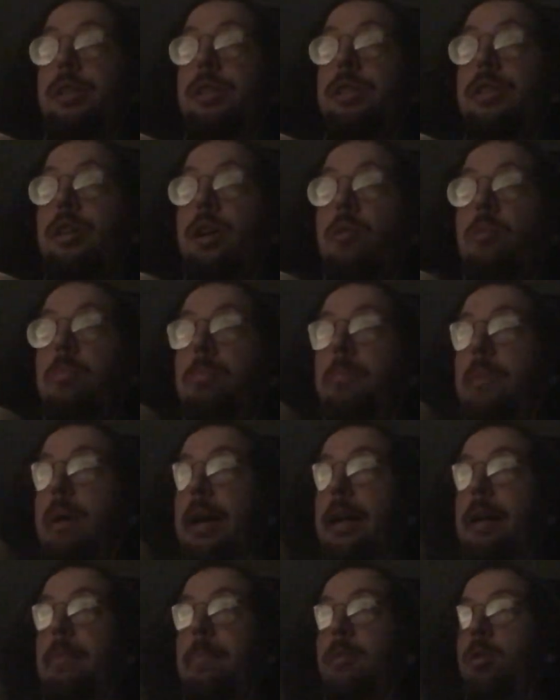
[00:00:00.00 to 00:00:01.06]
don't
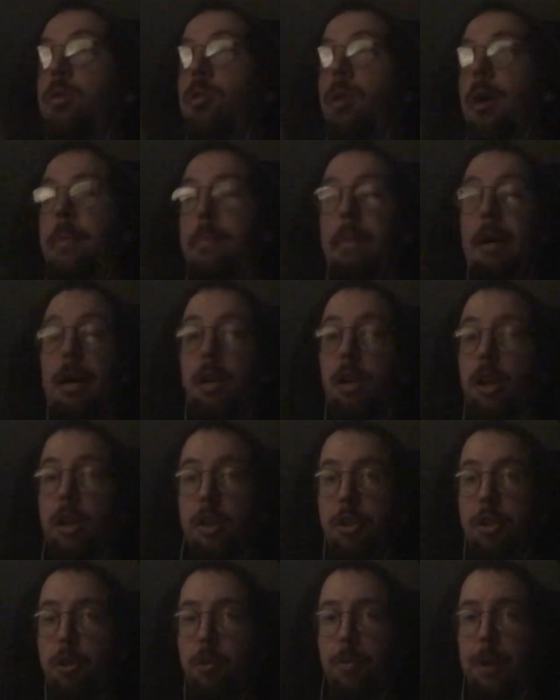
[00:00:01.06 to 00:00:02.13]
make great big
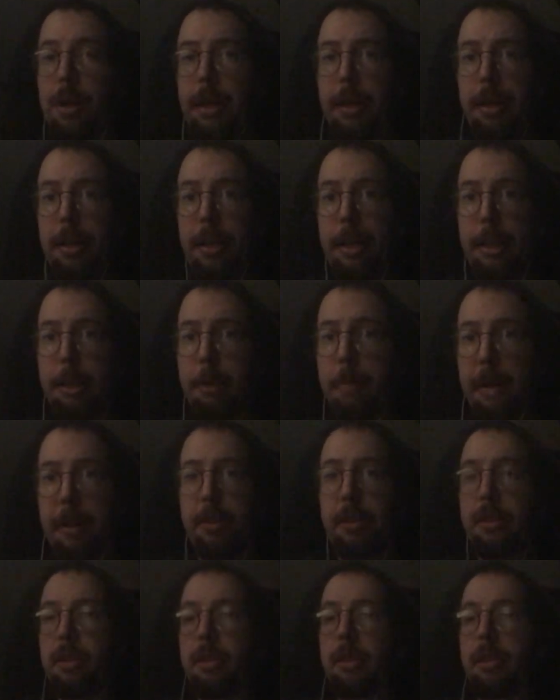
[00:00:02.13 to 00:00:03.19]
luxury
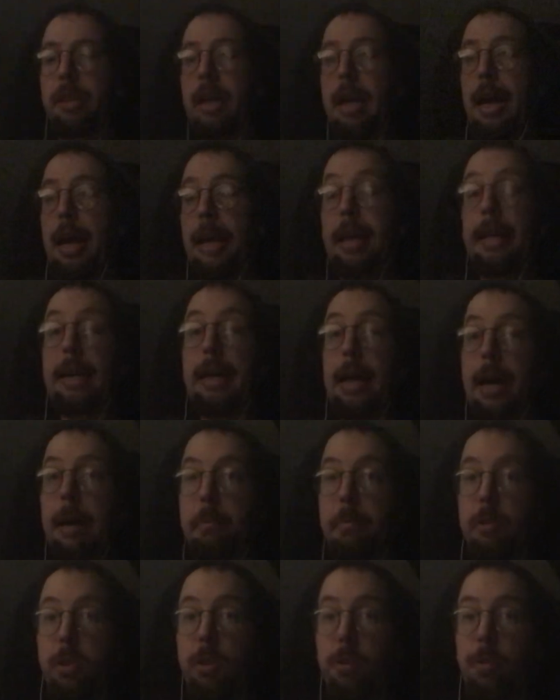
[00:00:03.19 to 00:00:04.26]
expenses
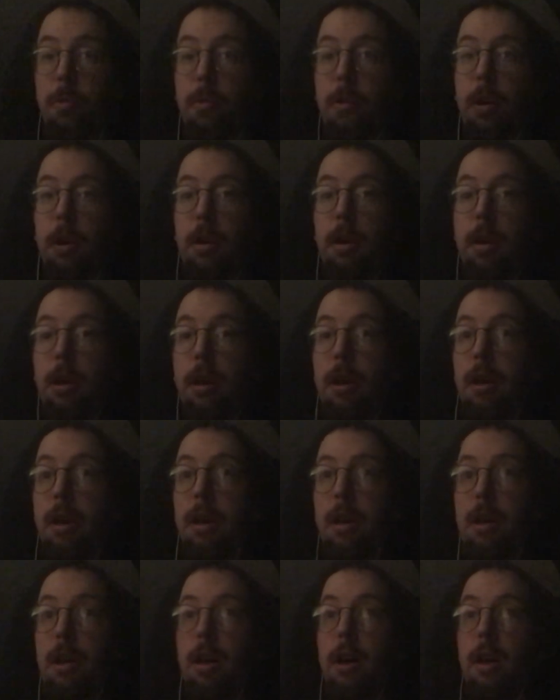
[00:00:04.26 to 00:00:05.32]
anytime soon.
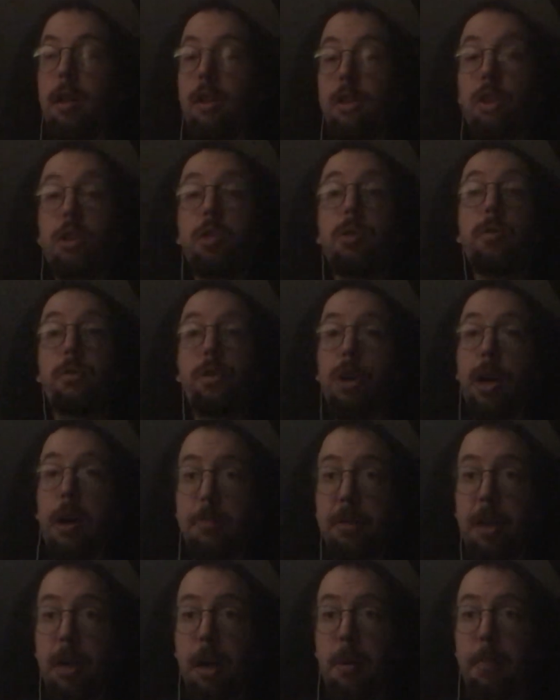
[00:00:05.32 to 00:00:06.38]
The screw
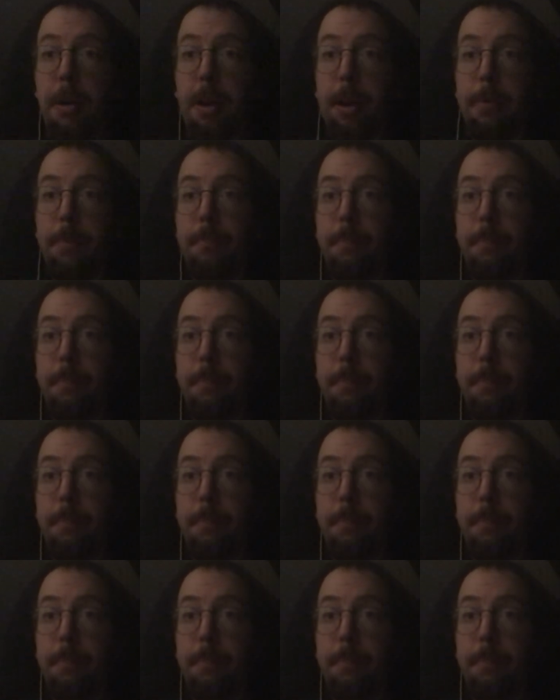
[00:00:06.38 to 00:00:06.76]
job's coming,